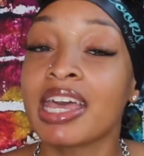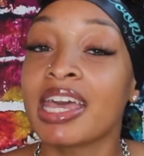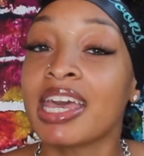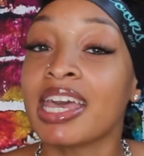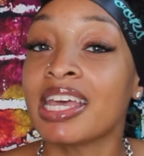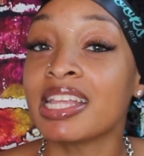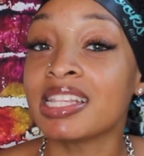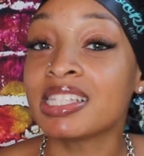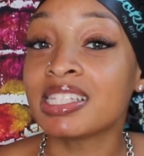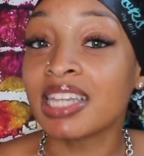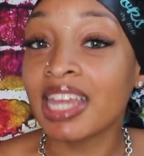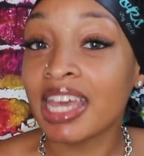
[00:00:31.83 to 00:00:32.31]

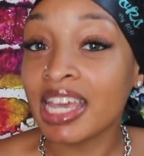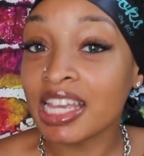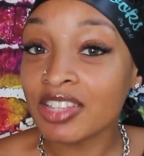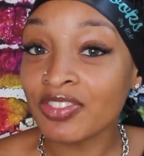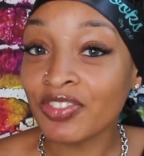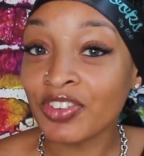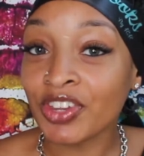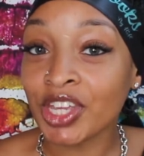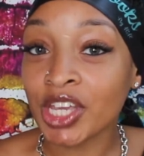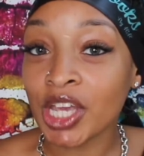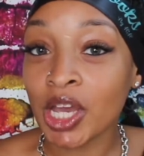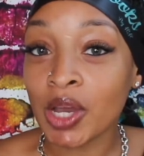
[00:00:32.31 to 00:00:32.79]
In today's
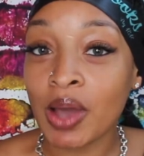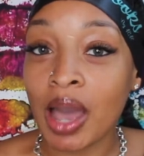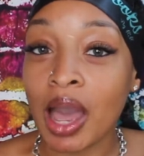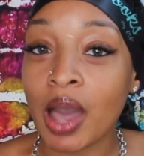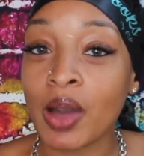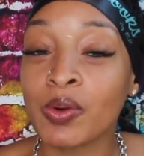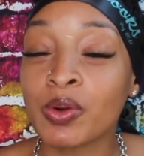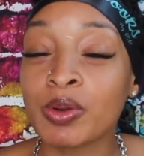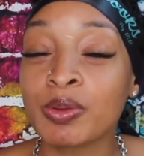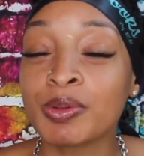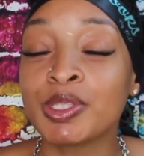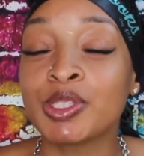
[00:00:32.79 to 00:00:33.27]
video, I
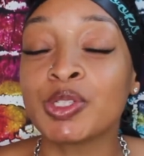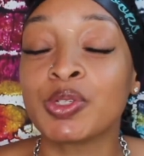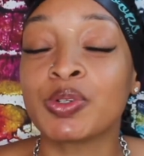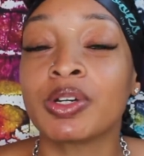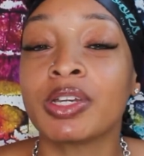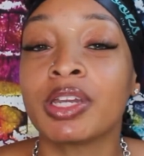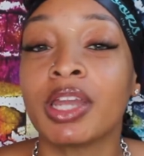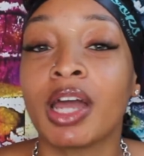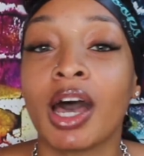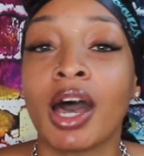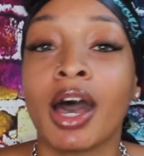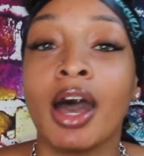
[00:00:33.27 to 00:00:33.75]
will be
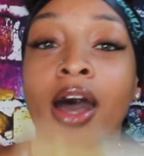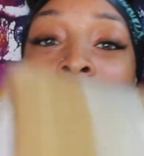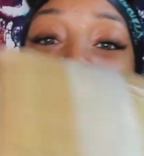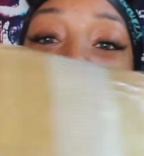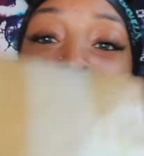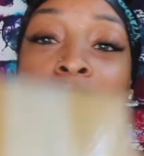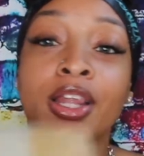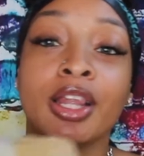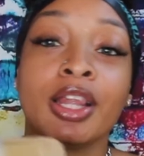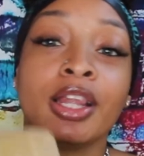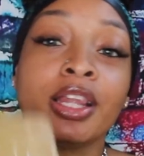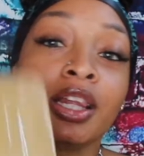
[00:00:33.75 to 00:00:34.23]
doing a
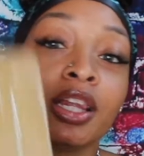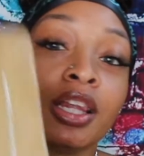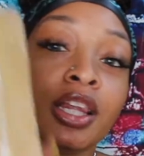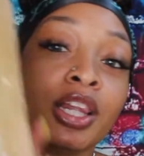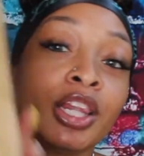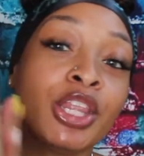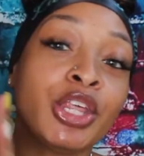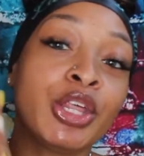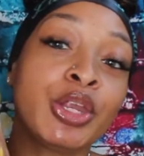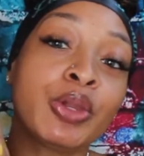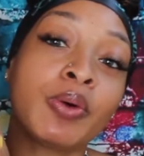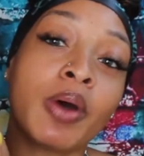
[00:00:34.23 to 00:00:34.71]

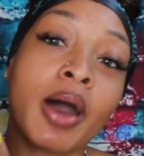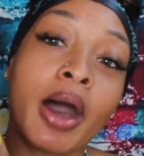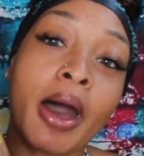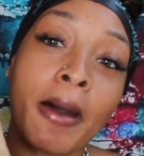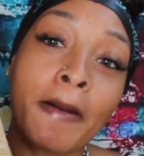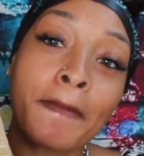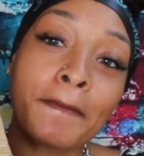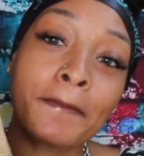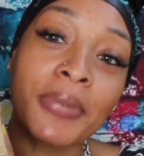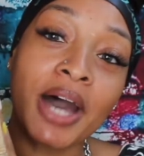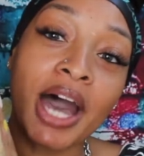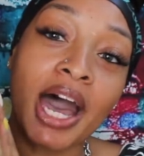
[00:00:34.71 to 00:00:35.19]
little
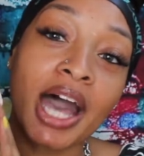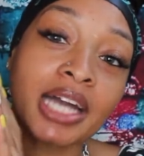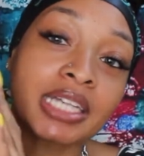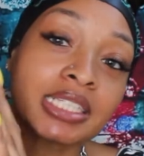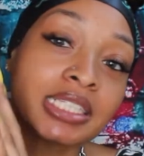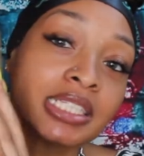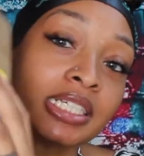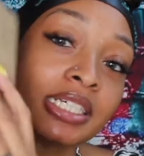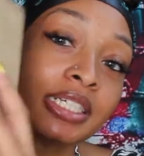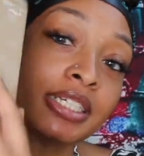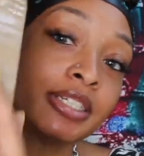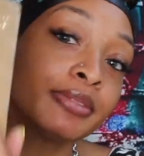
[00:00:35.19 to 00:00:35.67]

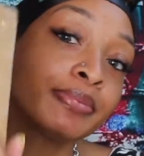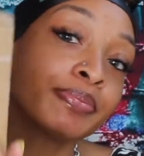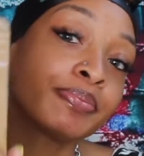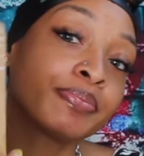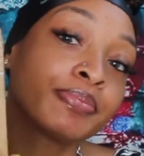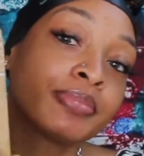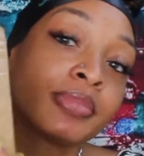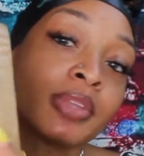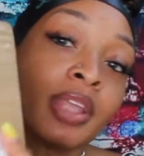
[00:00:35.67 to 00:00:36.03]
unboxing